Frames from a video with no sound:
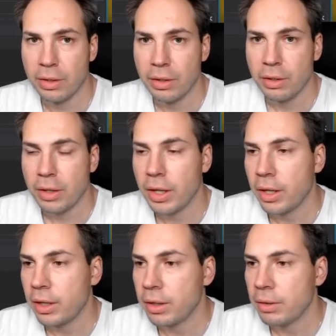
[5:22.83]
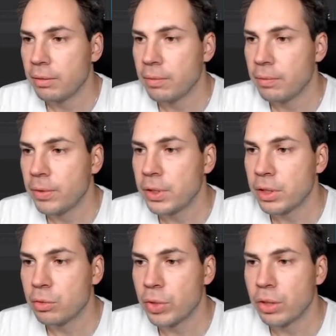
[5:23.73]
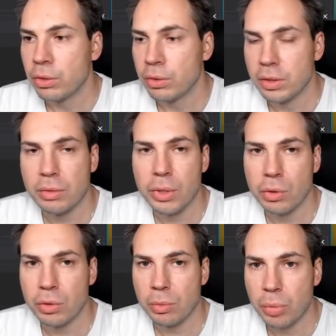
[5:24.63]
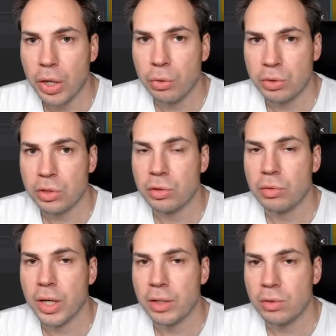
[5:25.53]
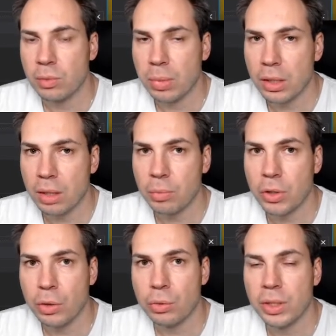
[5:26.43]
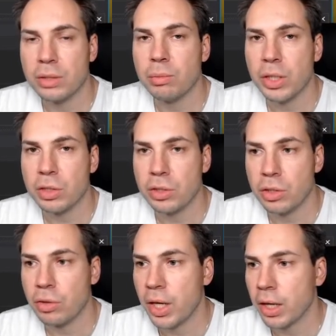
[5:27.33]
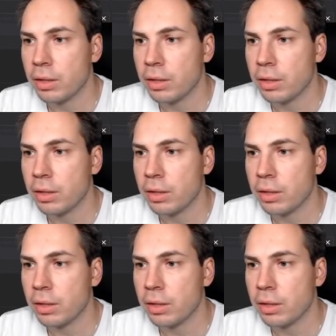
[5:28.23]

I think that's very good. It's a very good approach to try to split up code as much as you can.